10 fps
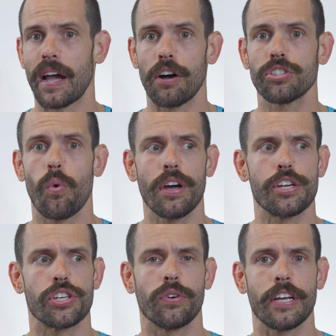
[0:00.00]
I also wanted
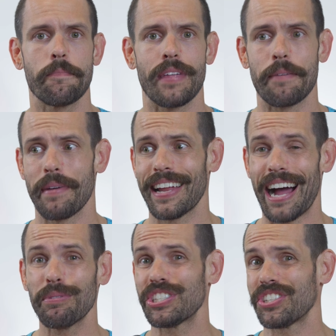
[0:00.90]
to show him that, man, I
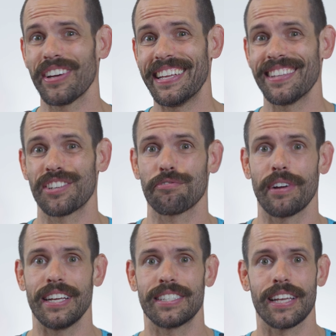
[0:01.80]
was still in this
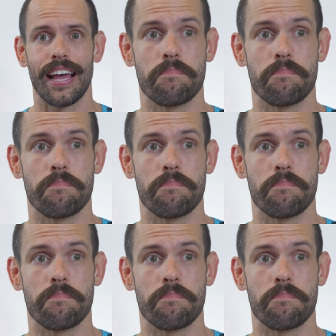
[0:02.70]
race.